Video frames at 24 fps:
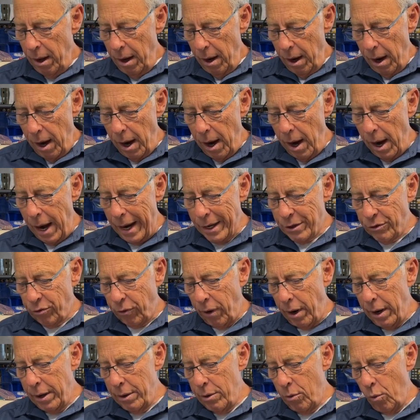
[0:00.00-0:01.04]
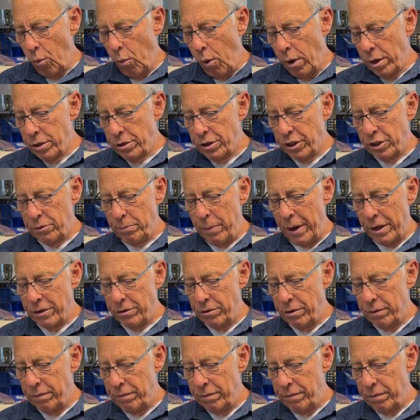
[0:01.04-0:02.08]
Uh, I tried once
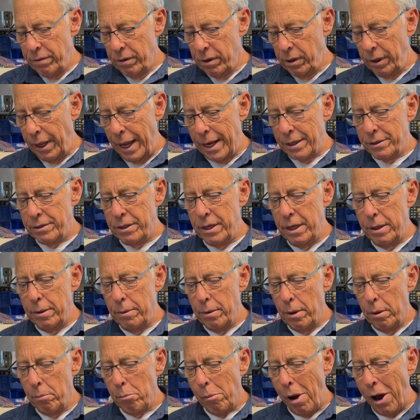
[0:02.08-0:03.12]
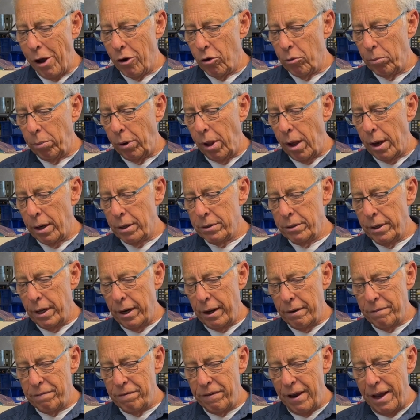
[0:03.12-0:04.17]
expensive Class D monoblocks, and
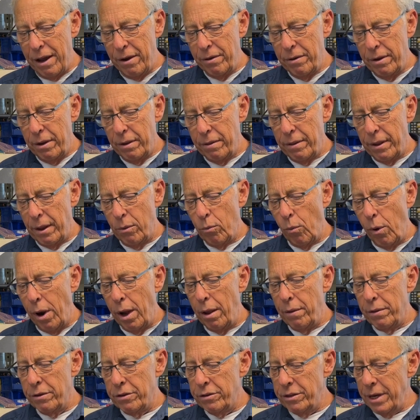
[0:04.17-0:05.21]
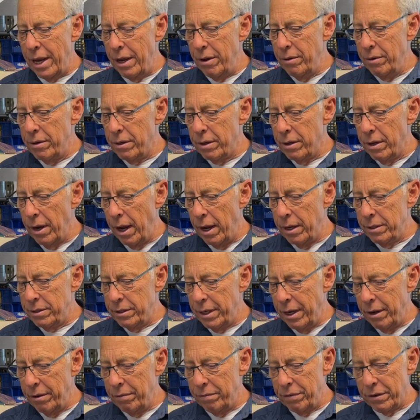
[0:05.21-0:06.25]
I found that while the sound did not
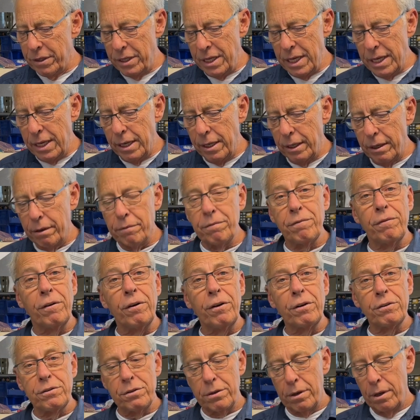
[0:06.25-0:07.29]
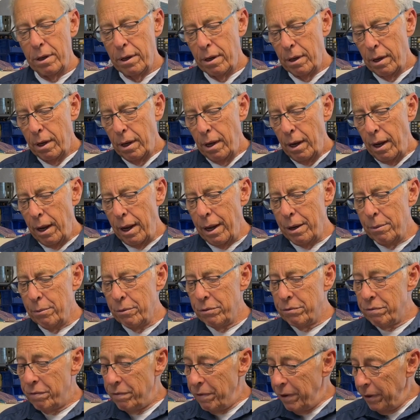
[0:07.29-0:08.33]
sound fatiguing at first and
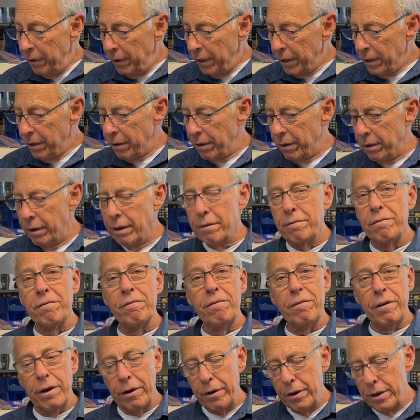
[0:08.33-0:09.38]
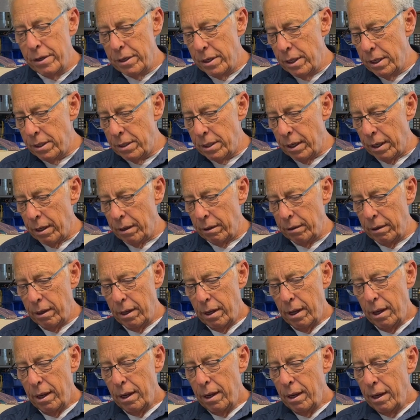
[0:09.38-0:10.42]
was very good and very detailed,
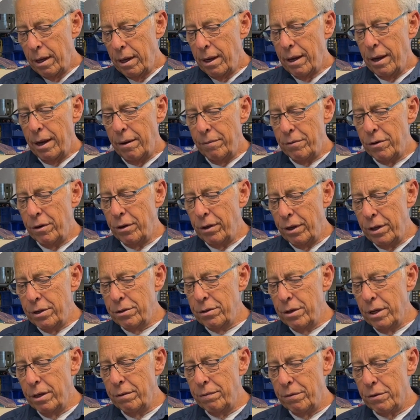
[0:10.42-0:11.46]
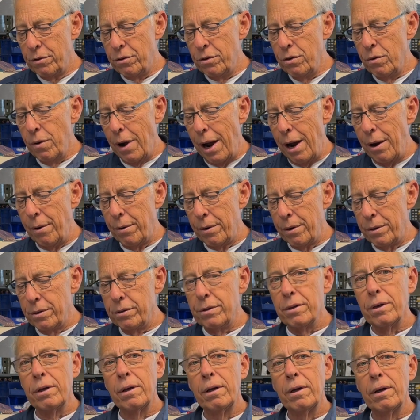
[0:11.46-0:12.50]
after listening for two
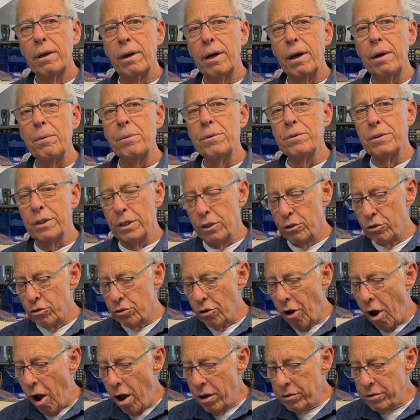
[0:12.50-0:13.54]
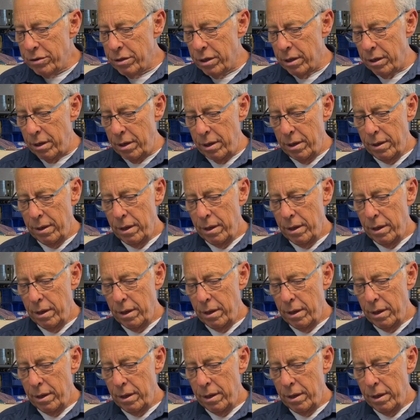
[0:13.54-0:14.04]
hours, I was exhausted